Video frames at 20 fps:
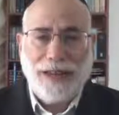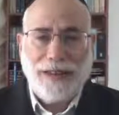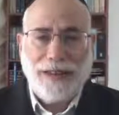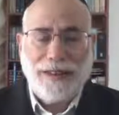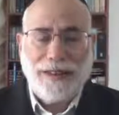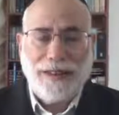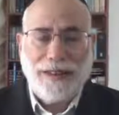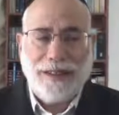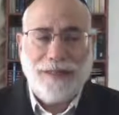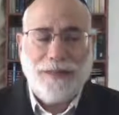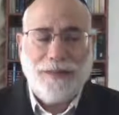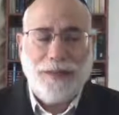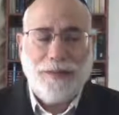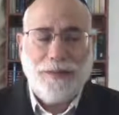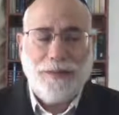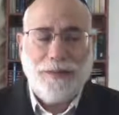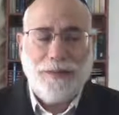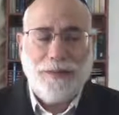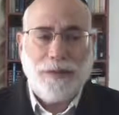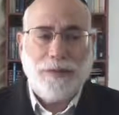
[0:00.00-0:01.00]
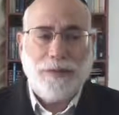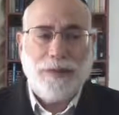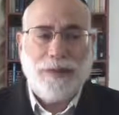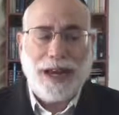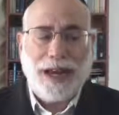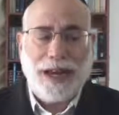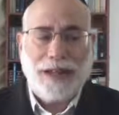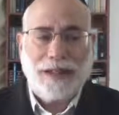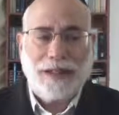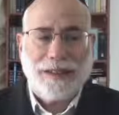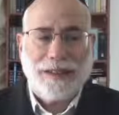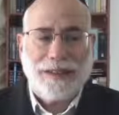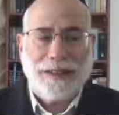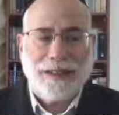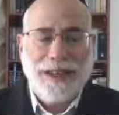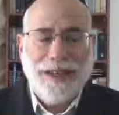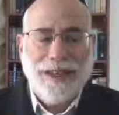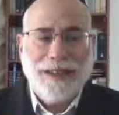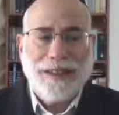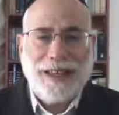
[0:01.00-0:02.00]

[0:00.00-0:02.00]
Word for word: and even more miraculous,